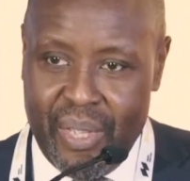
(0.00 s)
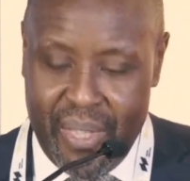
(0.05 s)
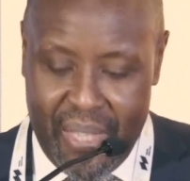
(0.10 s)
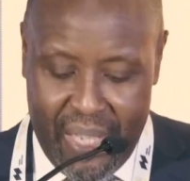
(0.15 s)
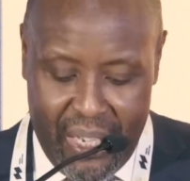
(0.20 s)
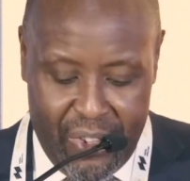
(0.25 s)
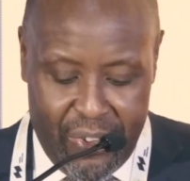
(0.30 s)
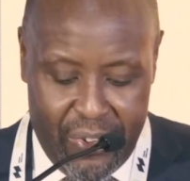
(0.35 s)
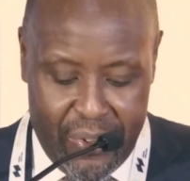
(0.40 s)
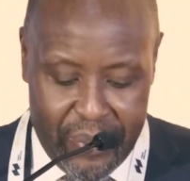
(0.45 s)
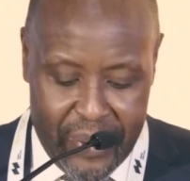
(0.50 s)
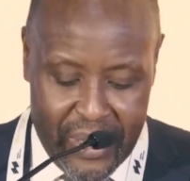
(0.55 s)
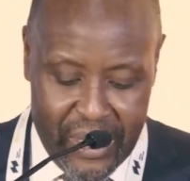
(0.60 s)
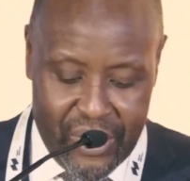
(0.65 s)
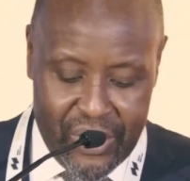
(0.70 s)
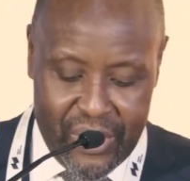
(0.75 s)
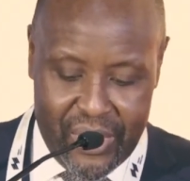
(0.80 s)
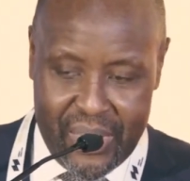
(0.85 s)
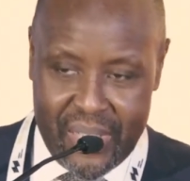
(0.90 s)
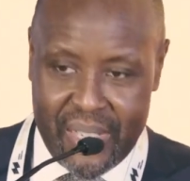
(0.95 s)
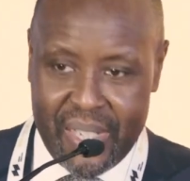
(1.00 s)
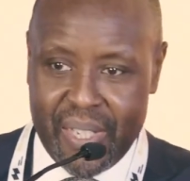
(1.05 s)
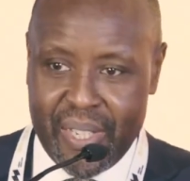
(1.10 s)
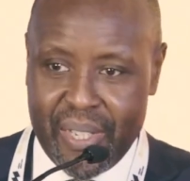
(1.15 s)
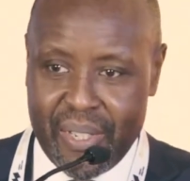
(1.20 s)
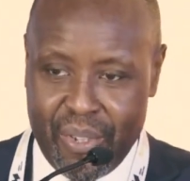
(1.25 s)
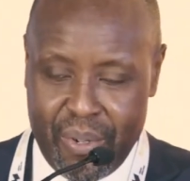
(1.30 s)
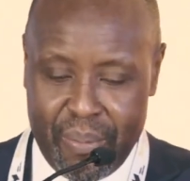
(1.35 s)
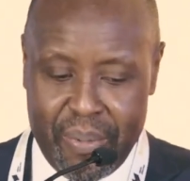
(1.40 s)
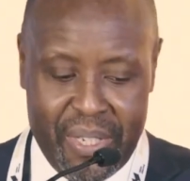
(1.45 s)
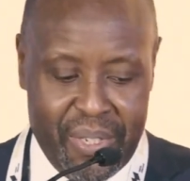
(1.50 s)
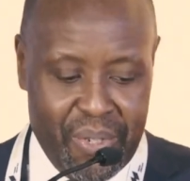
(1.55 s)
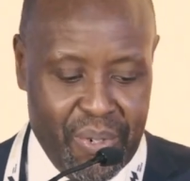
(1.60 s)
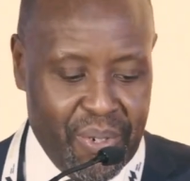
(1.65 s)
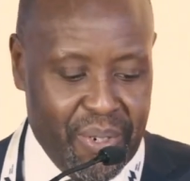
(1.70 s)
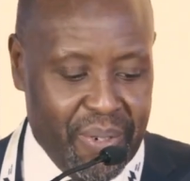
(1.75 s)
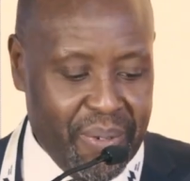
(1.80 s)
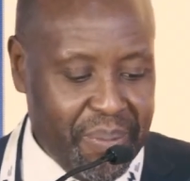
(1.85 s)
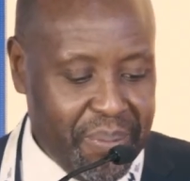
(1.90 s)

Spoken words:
Thank you very much. God bless you all.